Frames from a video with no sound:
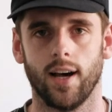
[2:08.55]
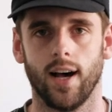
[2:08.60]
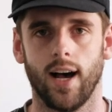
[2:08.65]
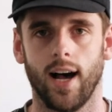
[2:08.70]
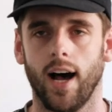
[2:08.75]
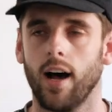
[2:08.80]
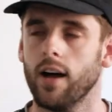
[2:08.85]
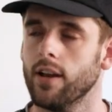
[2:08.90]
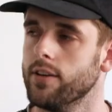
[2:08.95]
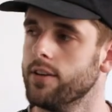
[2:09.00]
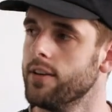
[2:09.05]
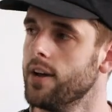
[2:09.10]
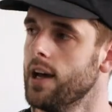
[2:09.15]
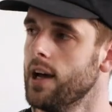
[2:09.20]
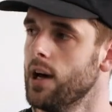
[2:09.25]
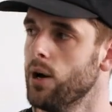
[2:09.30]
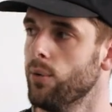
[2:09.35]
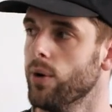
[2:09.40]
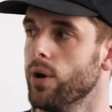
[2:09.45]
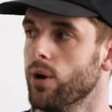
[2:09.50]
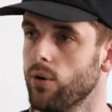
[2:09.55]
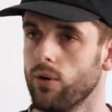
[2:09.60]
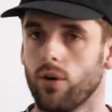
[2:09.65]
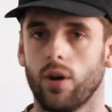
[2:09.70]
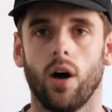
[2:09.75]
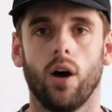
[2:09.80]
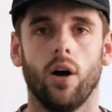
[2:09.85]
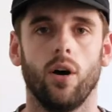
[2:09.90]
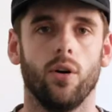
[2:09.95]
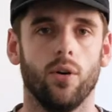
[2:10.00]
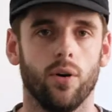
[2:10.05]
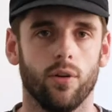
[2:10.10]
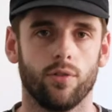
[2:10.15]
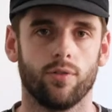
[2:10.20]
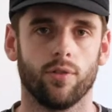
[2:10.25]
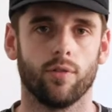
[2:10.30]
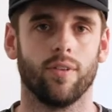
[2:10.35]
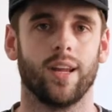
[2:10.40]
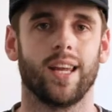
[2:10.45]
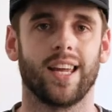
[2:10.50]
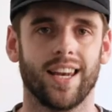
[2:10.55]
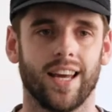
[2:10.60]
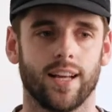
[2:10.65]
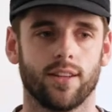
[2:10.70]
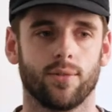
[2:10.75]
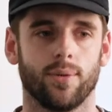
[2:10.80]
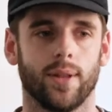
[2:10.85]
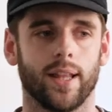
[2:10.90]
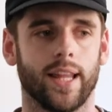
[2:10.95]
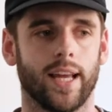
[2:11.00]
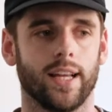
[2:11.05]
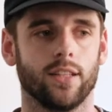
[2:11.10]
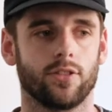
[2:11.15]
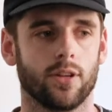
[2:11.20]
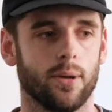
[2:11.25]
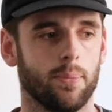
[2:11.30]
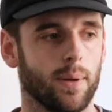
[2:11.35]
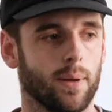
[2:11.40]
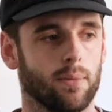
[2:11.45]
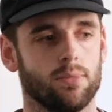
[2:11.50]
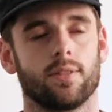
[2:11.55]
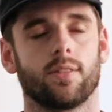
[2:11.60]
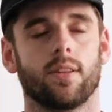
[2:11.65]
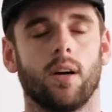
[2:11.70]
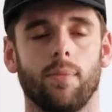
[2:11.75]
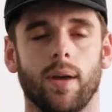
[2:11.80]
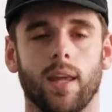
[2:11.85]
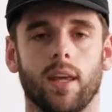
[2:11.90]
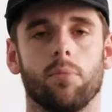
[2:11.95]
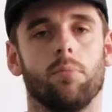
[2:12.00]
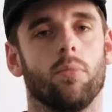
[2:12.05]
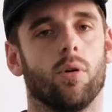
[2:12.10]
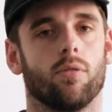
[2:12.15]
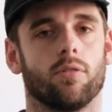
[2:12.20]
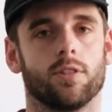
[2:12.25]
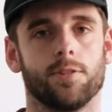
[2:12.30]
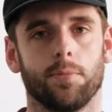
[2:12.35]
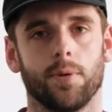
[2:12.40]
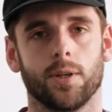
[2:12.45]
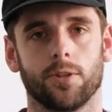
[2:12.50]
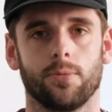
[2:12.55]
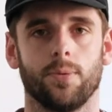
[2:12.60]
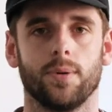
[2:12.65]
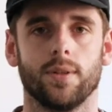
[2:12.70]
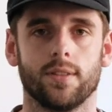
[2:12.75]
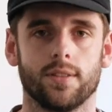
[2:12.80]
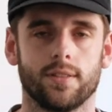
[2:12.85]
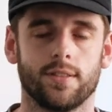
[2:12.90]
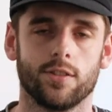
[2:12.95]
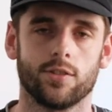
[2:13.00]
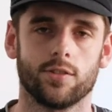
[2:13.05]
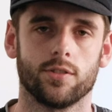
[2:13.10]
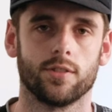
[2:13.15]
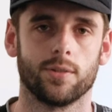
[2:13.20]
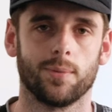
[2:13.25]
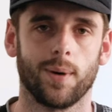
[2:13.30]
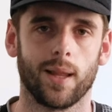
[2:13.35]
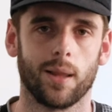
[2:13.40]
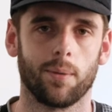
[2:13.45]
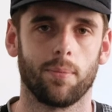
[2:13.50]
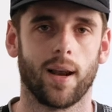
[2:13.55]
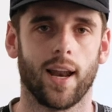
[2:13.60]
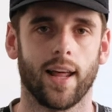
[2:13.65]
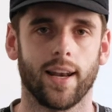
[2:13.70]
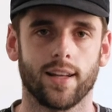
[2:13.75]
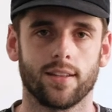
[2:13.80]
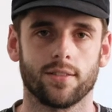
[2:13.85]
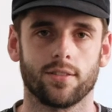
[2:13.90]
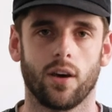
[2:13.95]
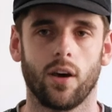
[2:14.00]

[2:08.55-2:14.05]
And we all know from reconnecting with nature, people start making more responsible decisions about the planet.